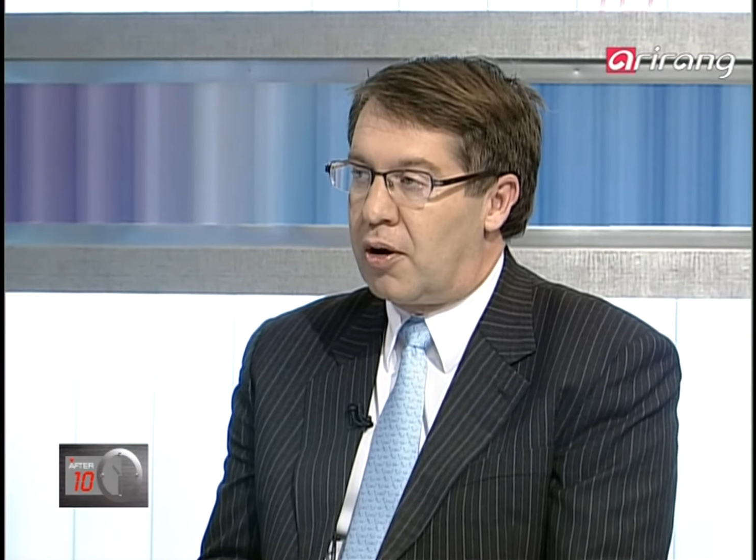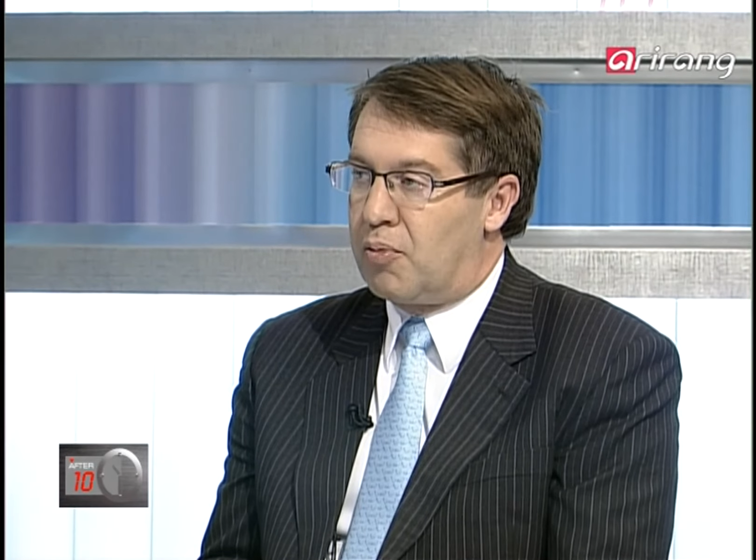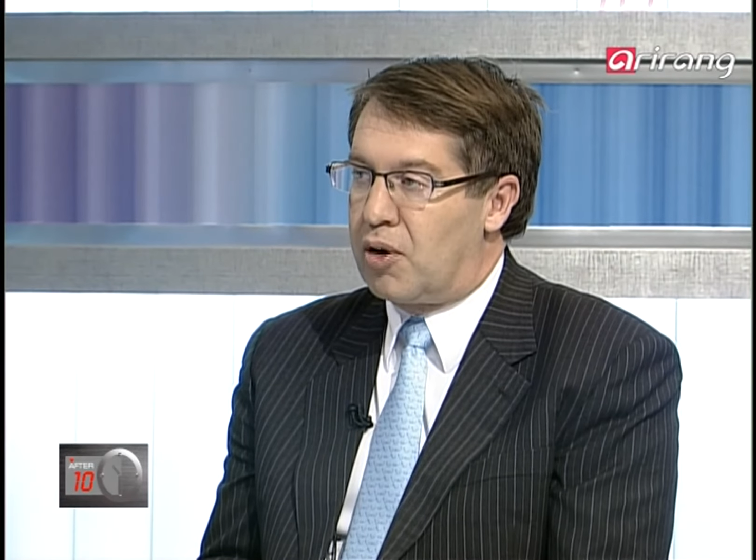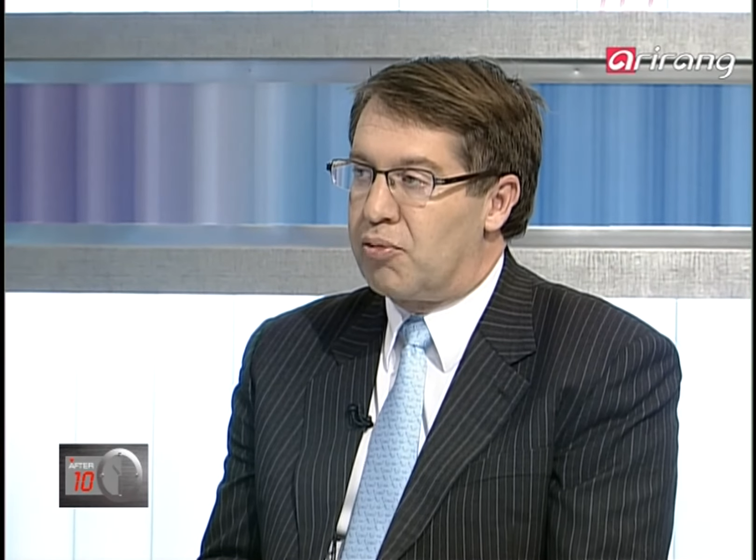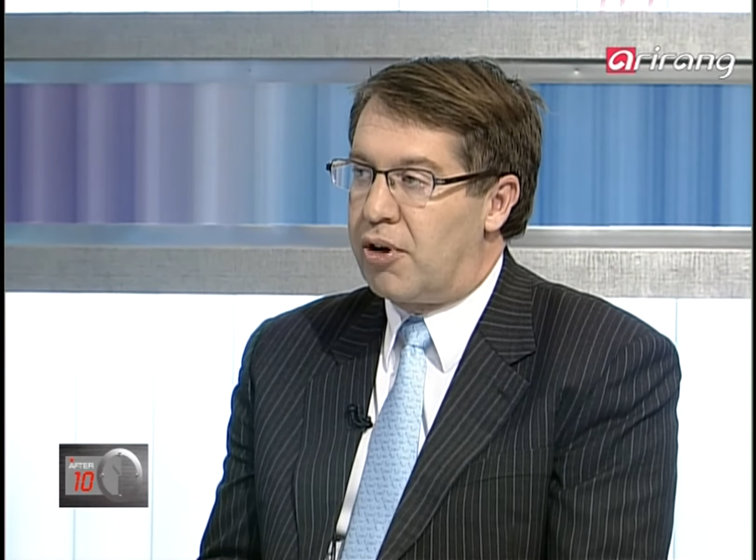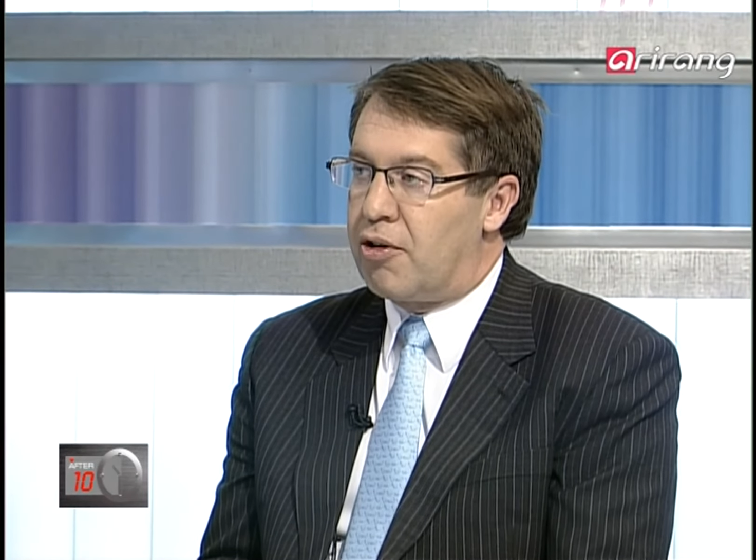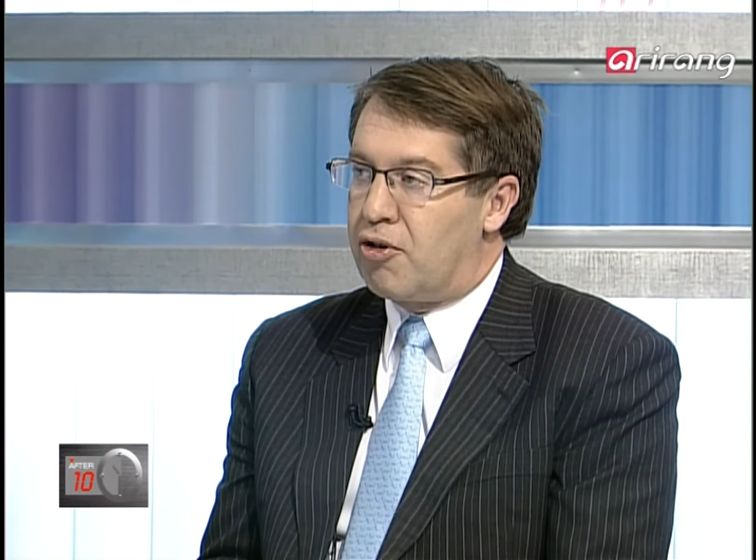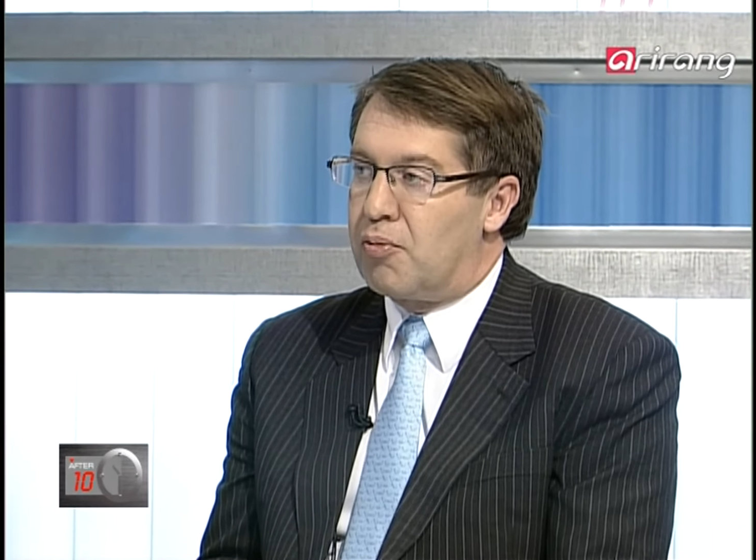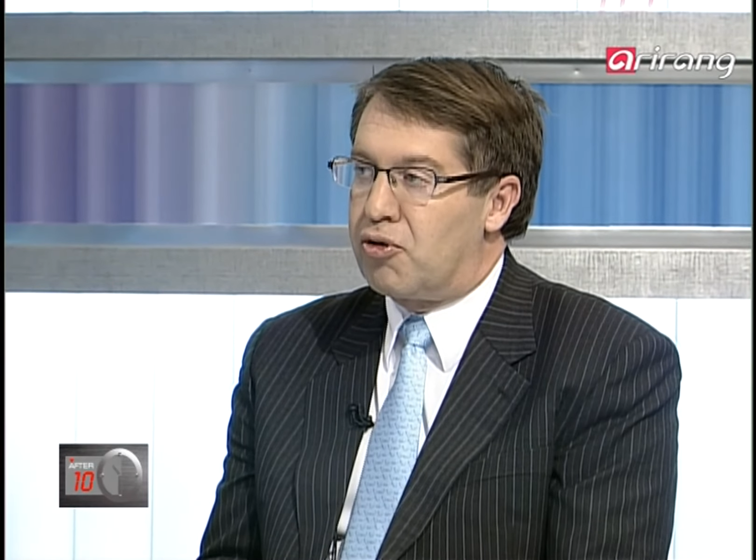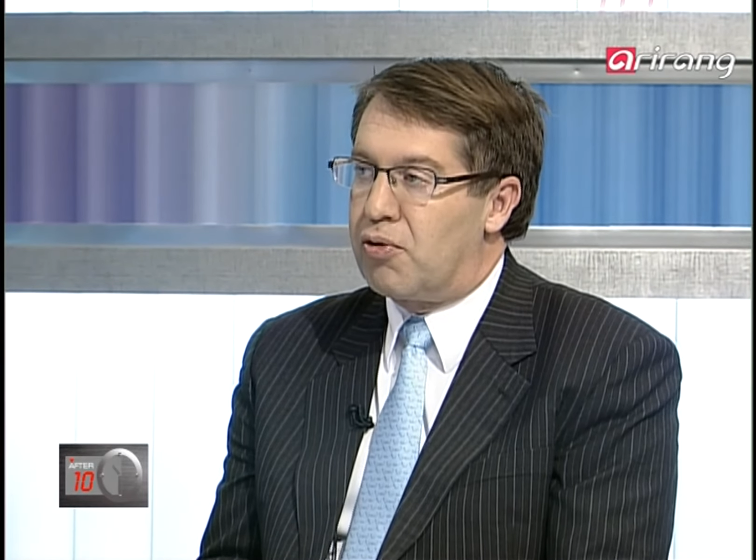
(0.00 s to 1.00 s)
being
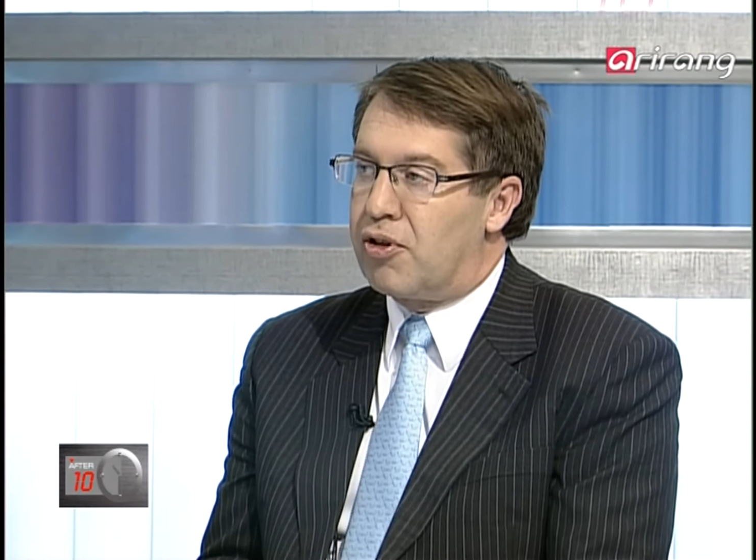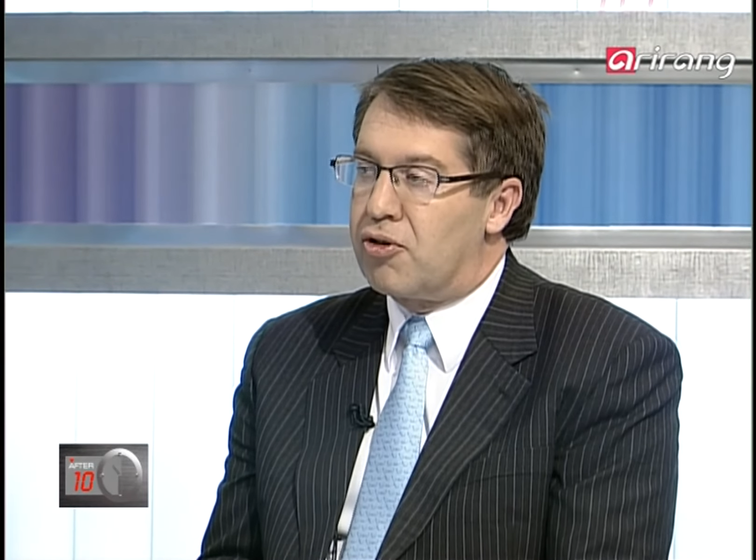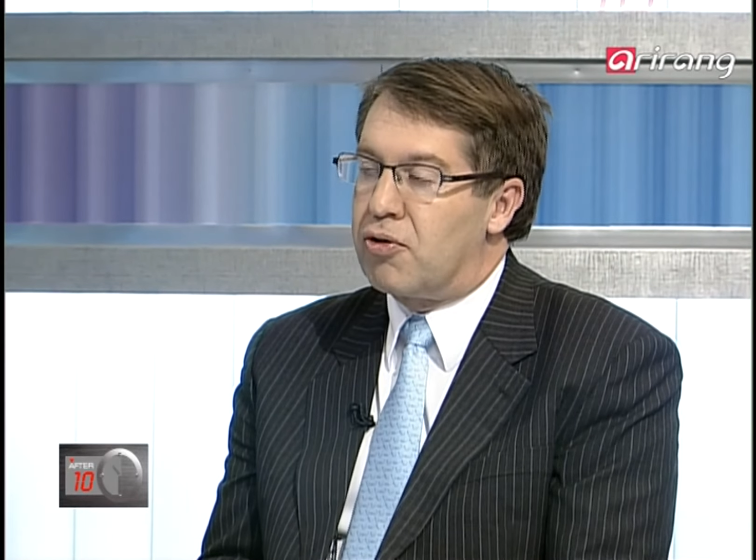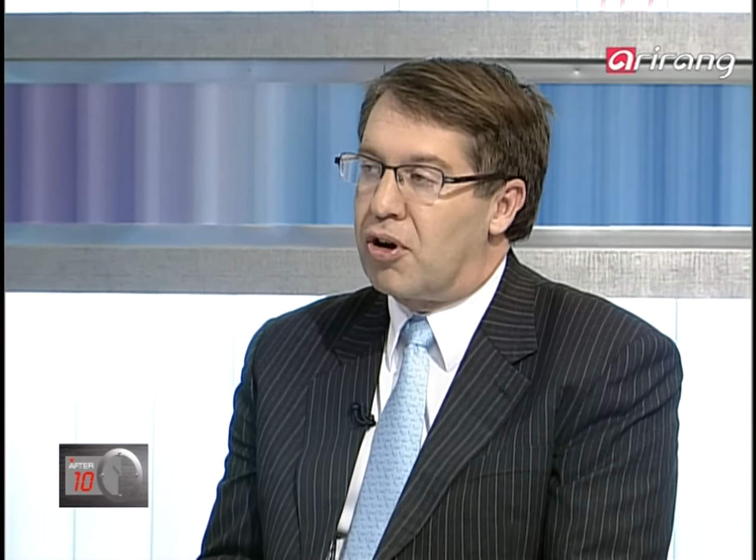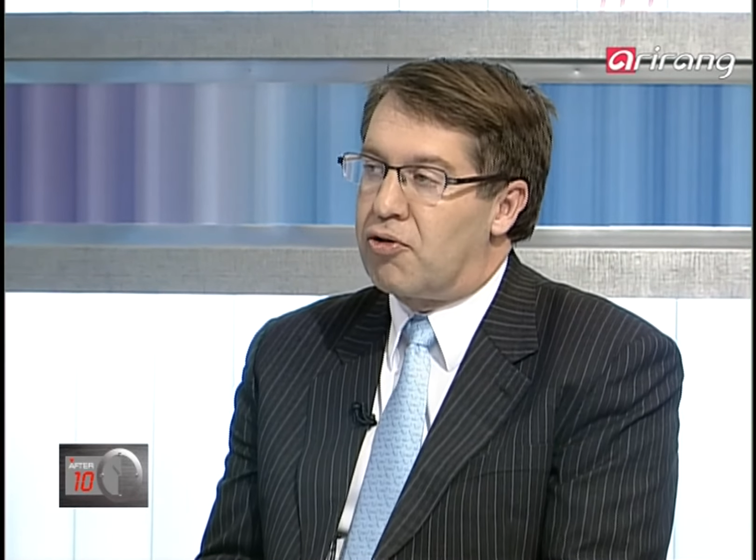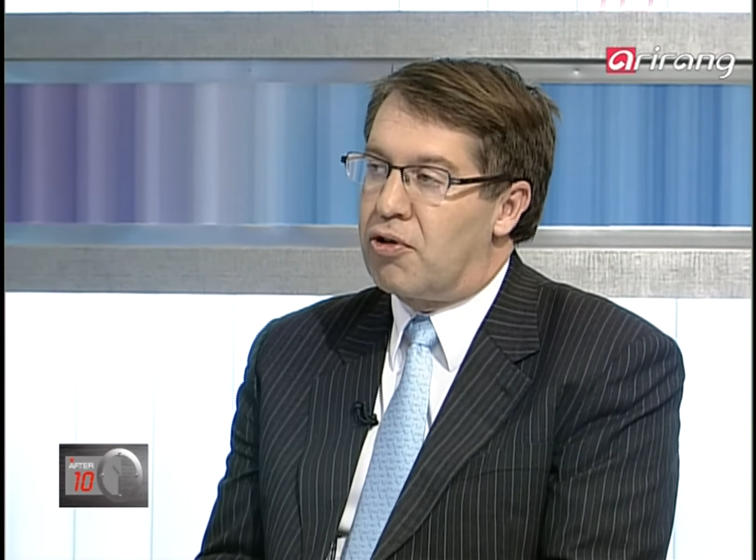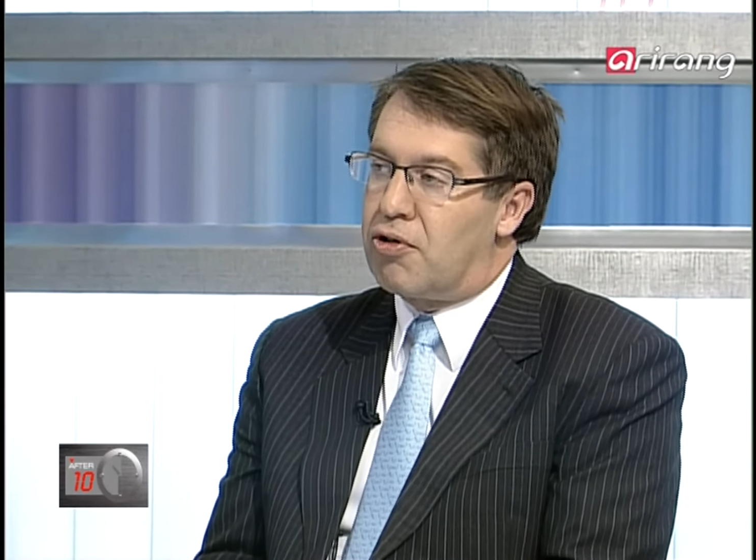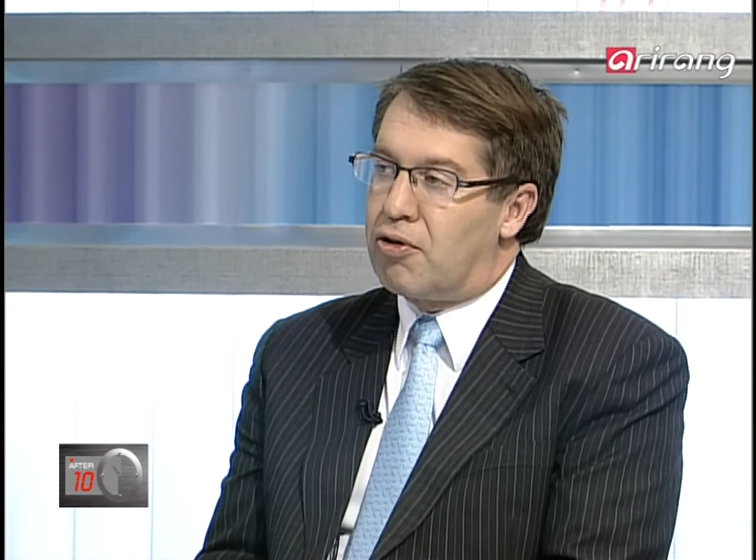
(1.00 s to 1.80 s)
placed in between the two countries.